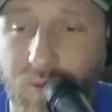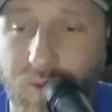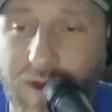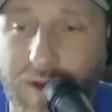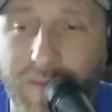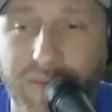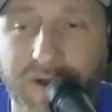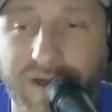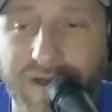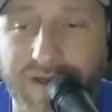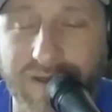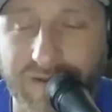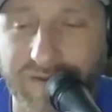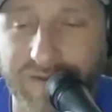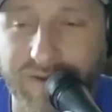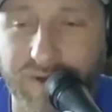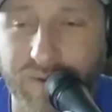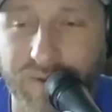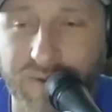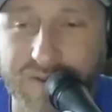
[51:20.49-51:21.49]
I'm not going to
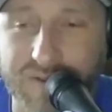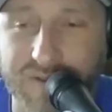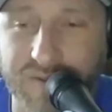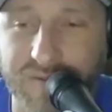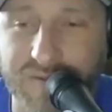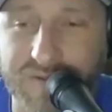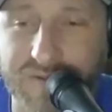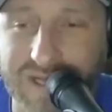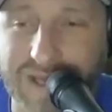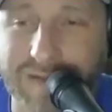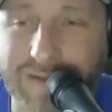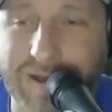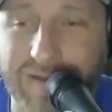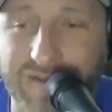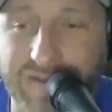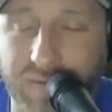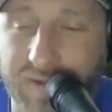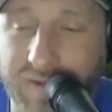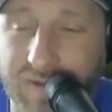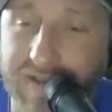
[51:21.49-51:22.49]
throw his student's name out
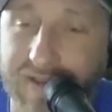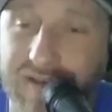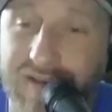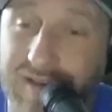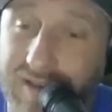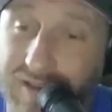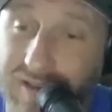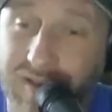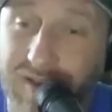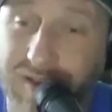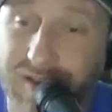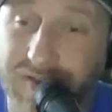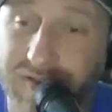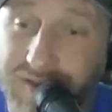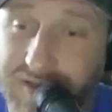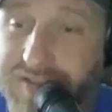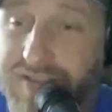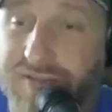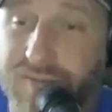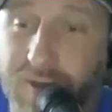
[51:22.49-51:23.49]
there and be like,
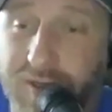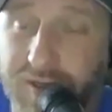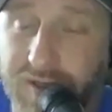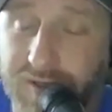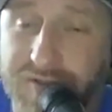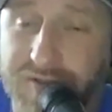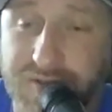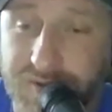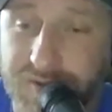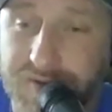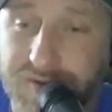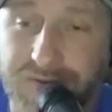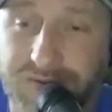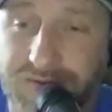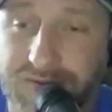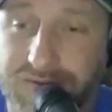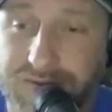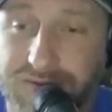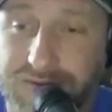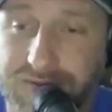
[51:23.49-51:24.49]
this is what your student
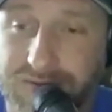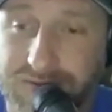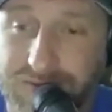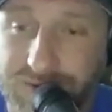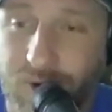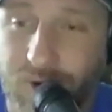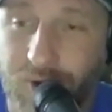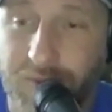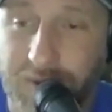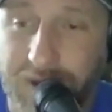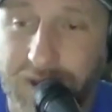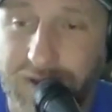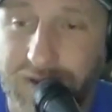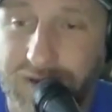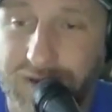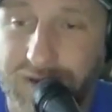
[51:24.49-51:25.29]
told me.